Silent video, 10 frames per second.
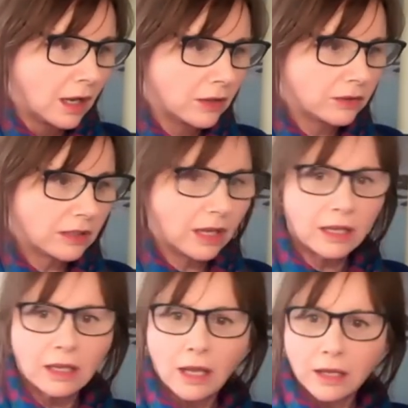Okay,
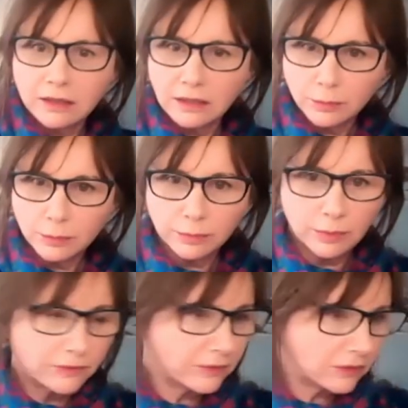okay I think
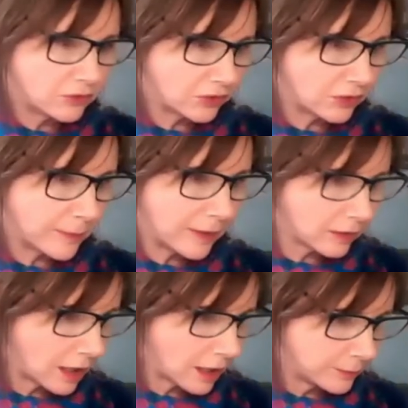we've just
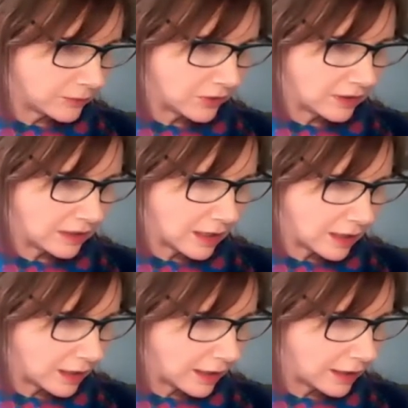about come to the
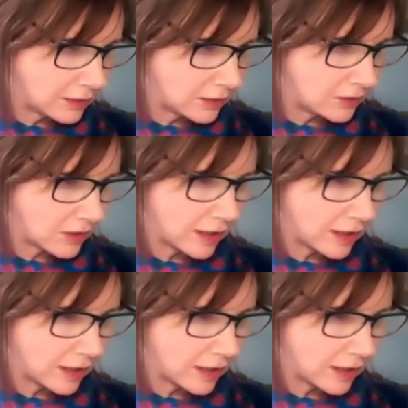end.